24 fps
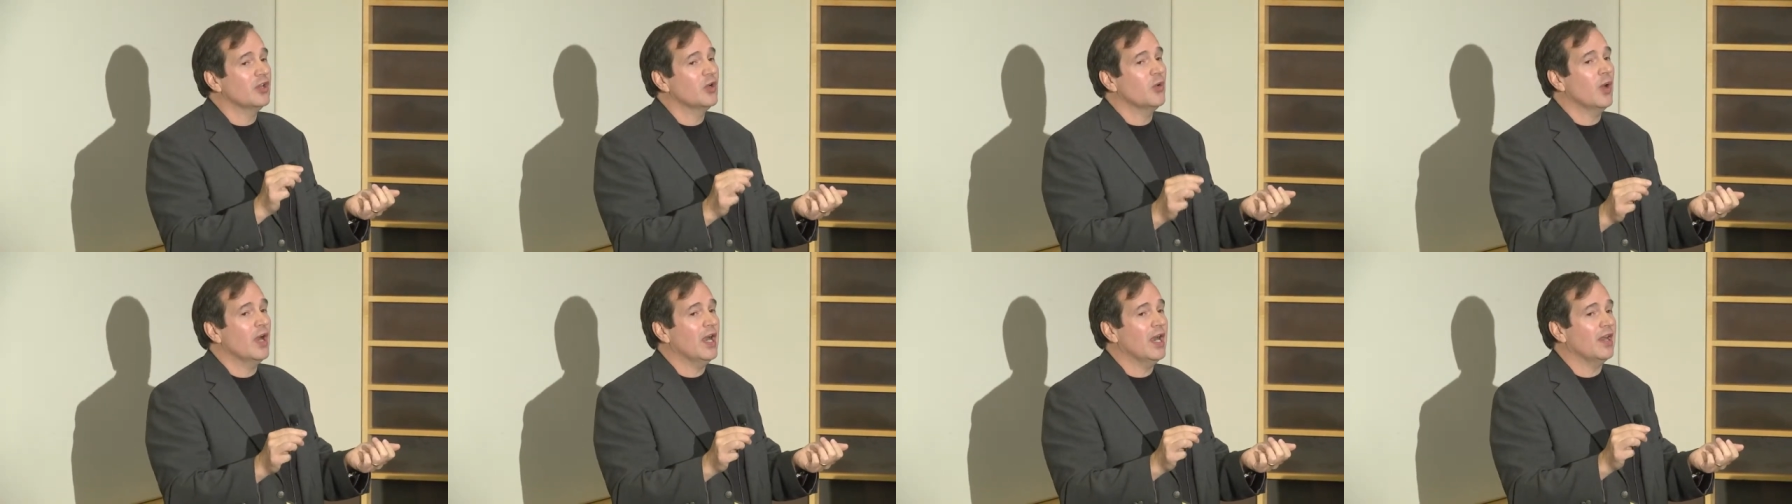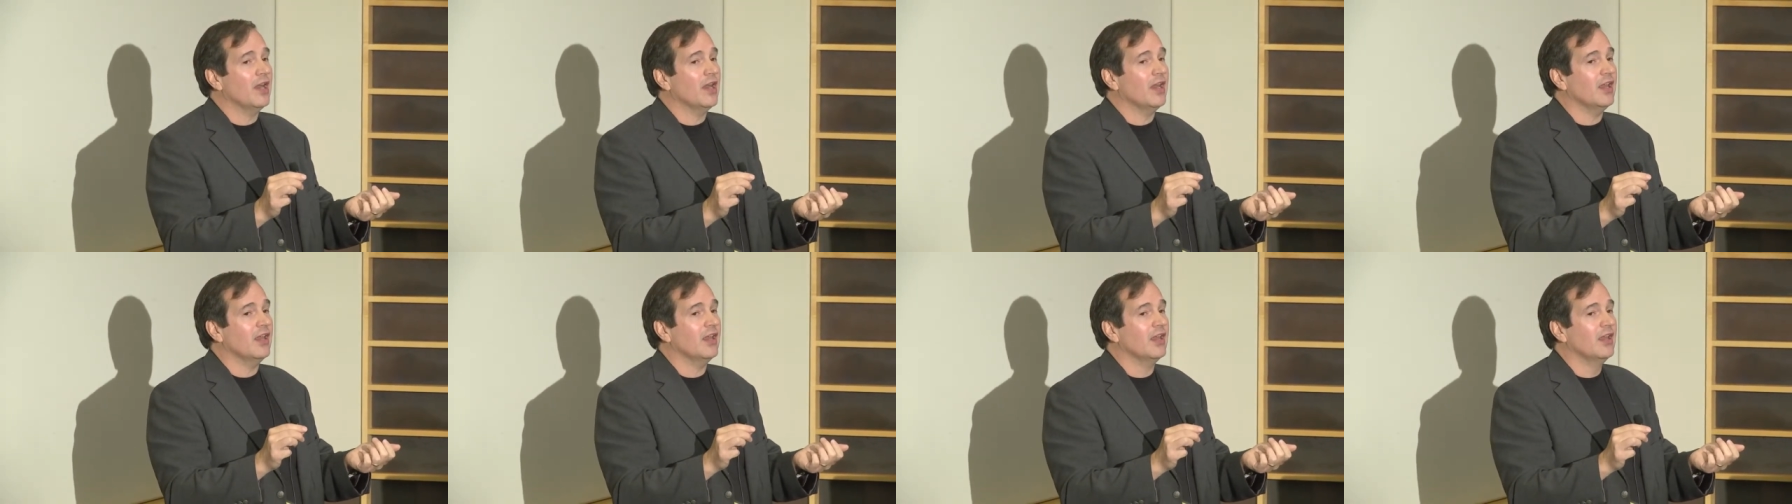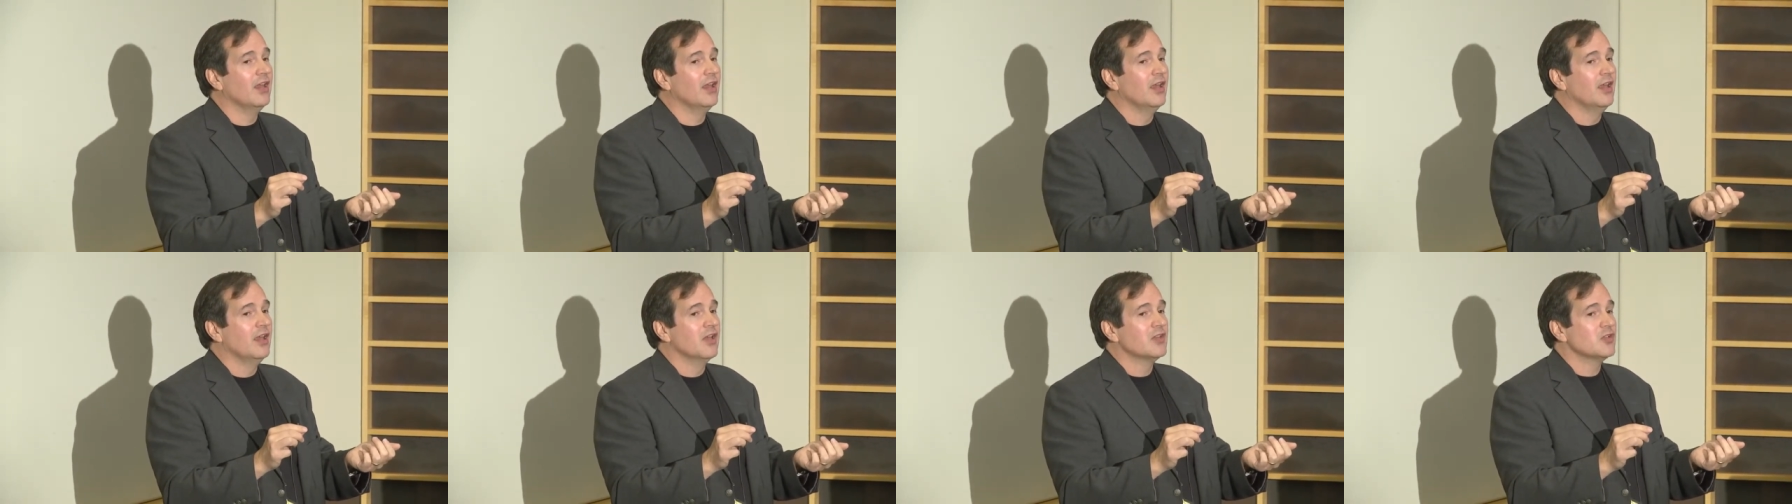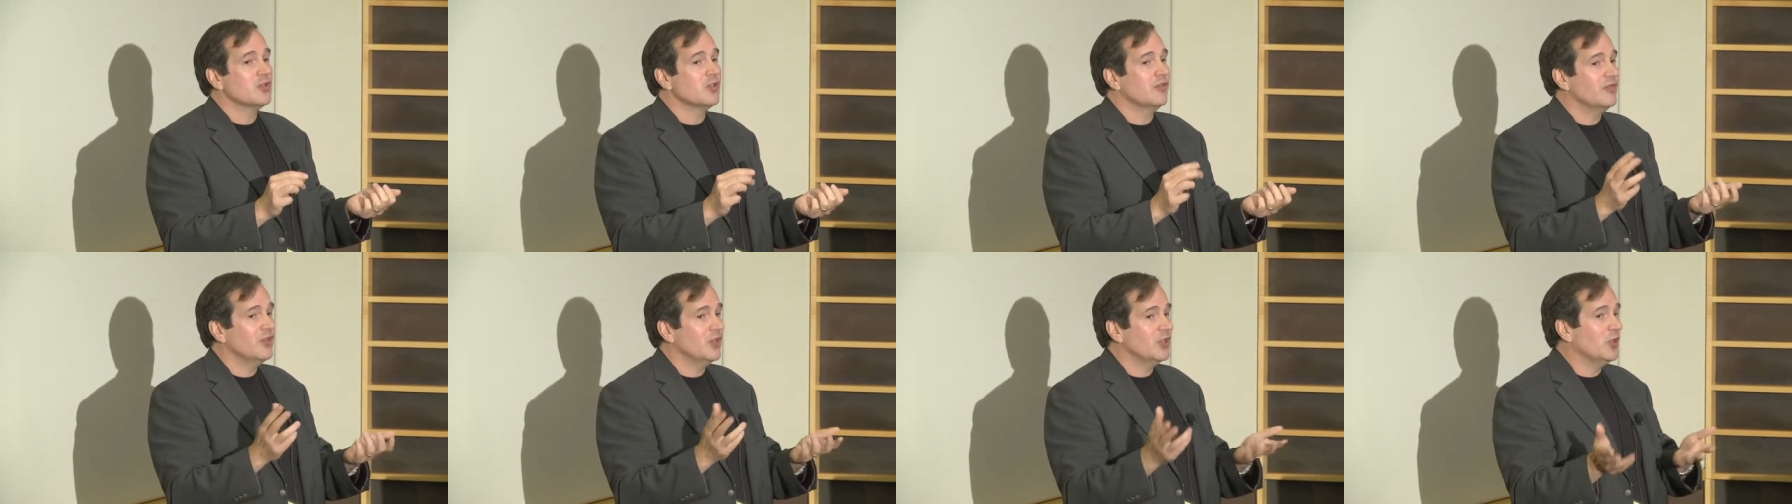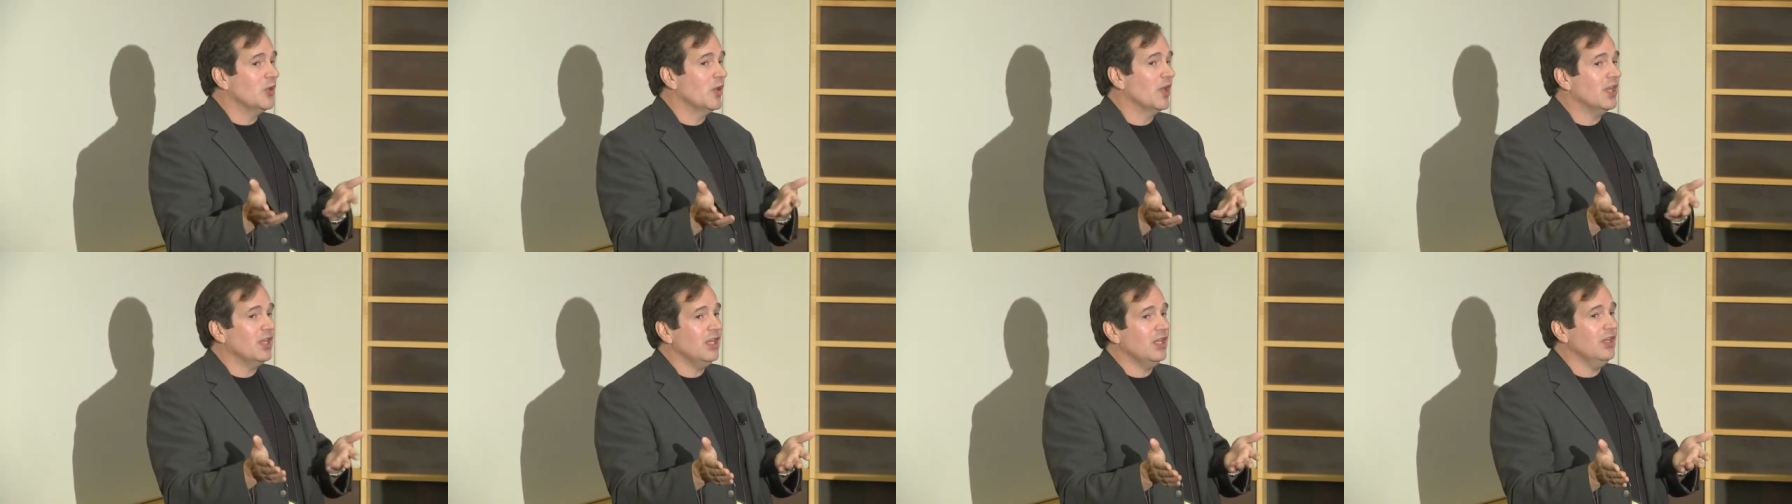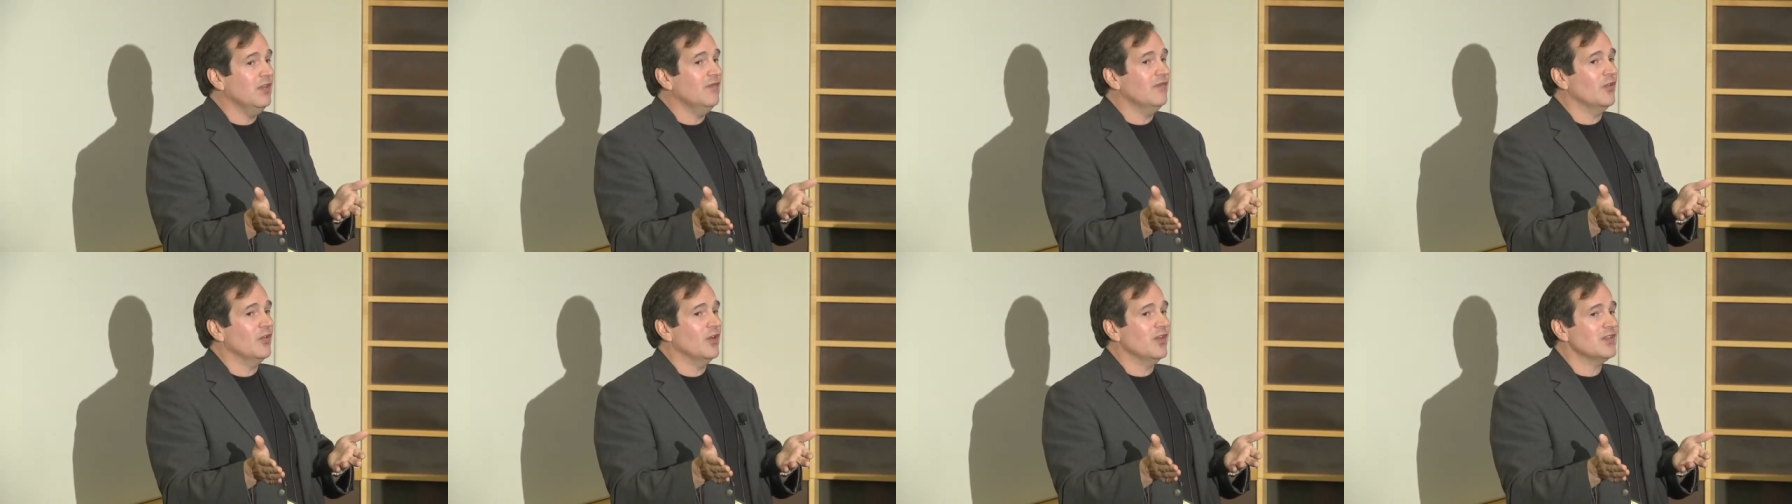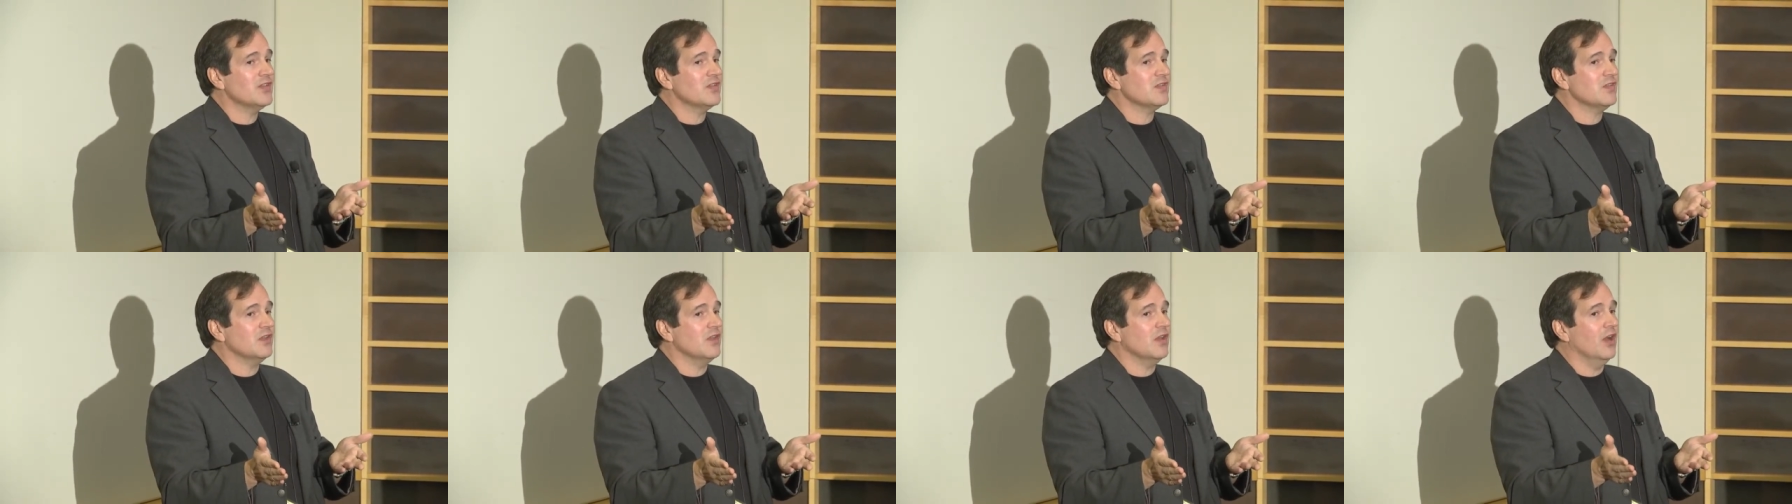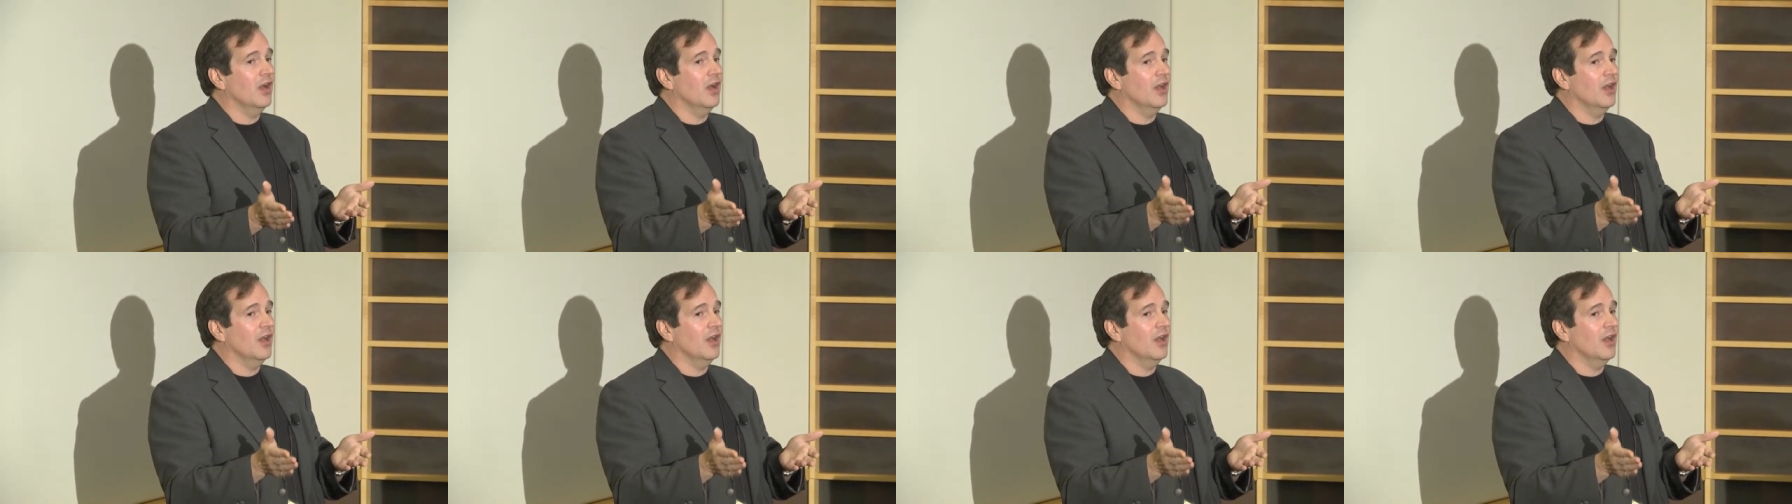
query. So if you're doing an invoice